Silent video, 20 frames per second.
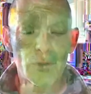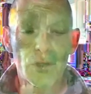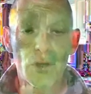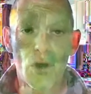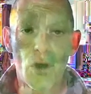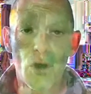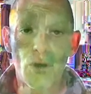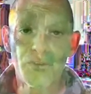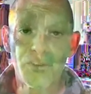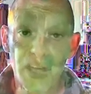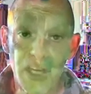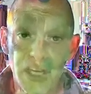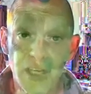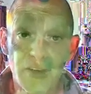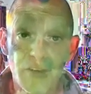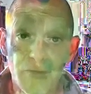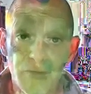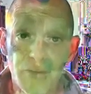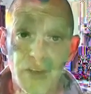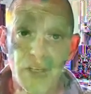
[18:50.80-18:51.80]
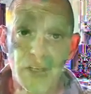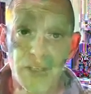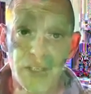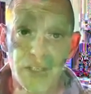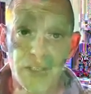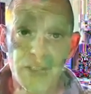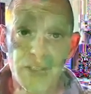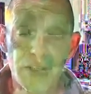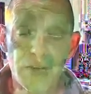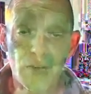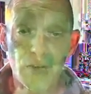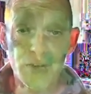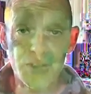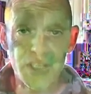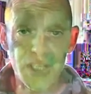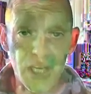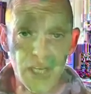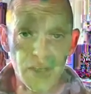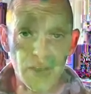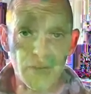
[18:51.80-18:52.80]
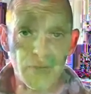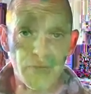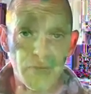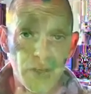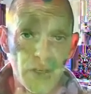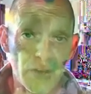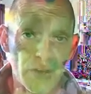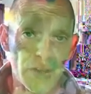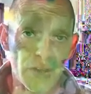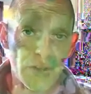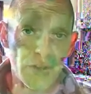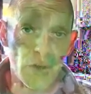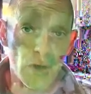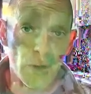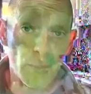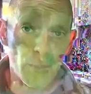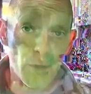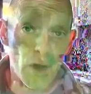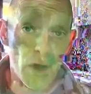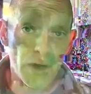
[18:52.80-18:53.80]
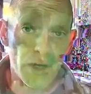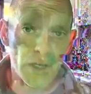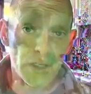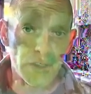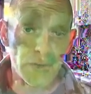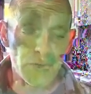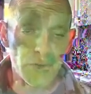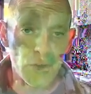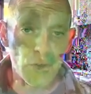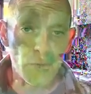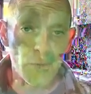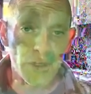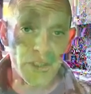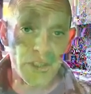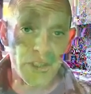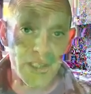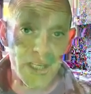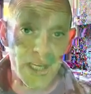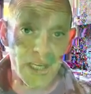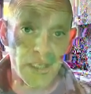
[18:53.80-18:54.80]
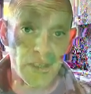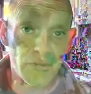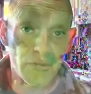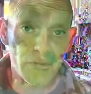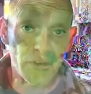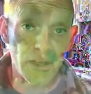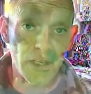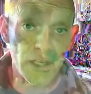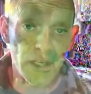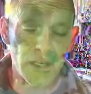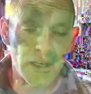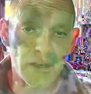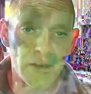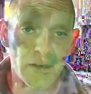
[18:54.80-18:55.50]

call negative feelings. And those negative feelings are a product of too much negative thinking.